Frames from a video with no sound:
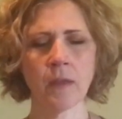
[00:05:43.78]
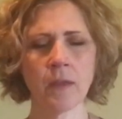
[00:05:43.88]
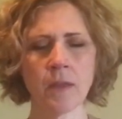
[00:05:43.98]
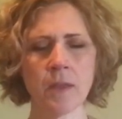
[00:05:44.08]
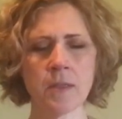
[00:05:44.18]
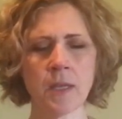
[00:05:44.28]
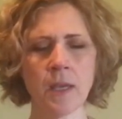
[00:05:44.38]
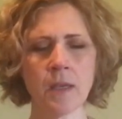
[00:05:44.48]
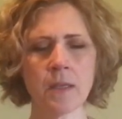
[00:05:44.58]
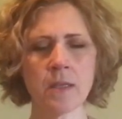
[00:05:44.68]
And then
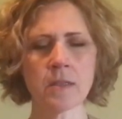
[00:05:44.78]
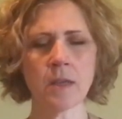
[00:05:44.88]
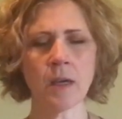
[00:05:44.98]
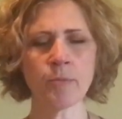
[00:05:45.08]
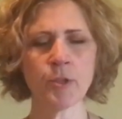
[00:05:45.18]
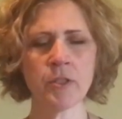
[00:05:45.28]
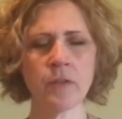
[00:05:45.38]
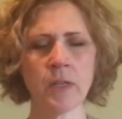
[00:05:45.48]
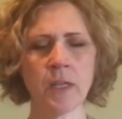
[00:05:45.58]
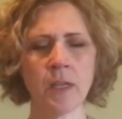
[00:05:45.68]
take this
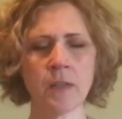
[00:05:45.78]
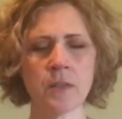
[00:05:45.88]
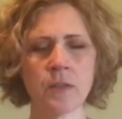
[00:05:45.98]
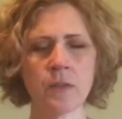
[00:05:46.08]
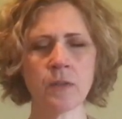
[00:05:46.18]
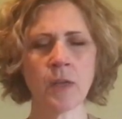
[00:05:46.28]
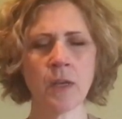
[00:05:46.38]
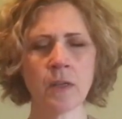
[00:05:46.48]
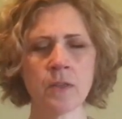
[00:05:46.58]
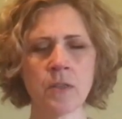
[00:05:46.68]
opportunity to
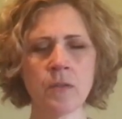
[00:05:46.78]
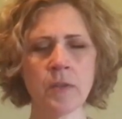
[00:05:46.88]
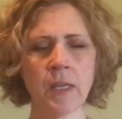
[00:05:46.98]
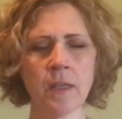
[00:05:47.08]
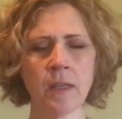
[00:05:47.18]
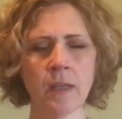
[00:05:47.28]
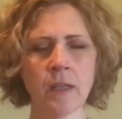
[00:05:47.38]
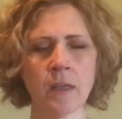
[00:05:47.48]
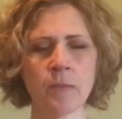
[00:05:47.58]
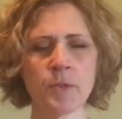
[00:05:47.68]
tune in
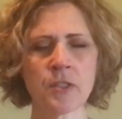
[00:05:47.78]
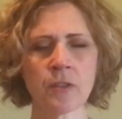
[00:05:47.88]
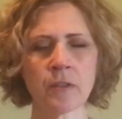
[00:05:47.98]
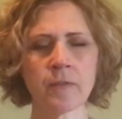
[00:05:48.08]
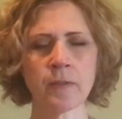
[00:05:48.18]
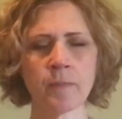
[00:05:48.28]
and observe.